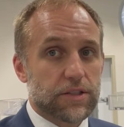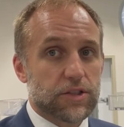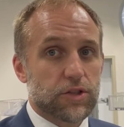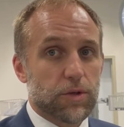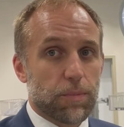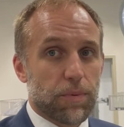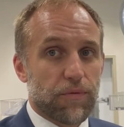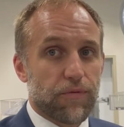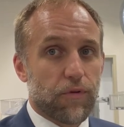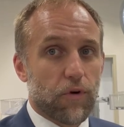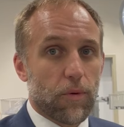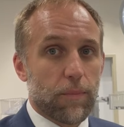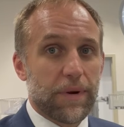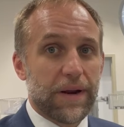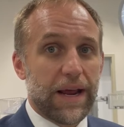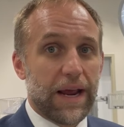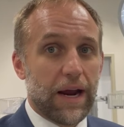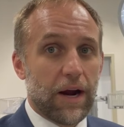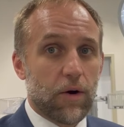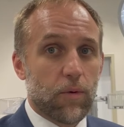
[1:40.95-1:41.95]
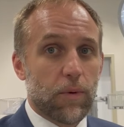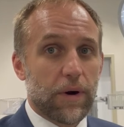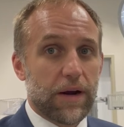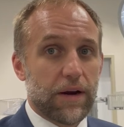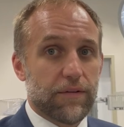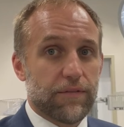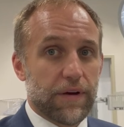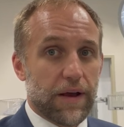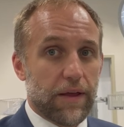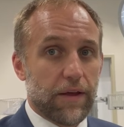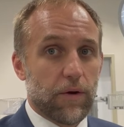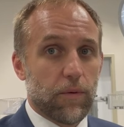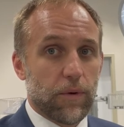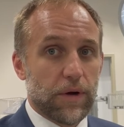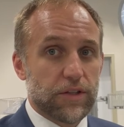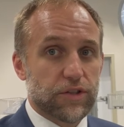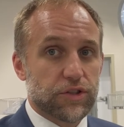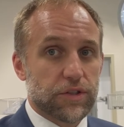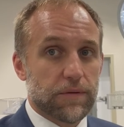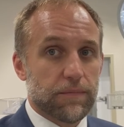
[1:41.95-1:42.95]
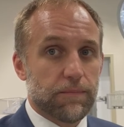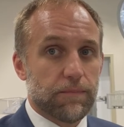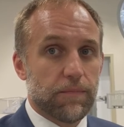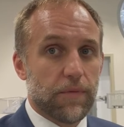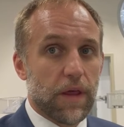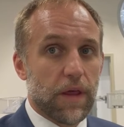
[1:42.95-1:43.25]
to perform an airway evaluation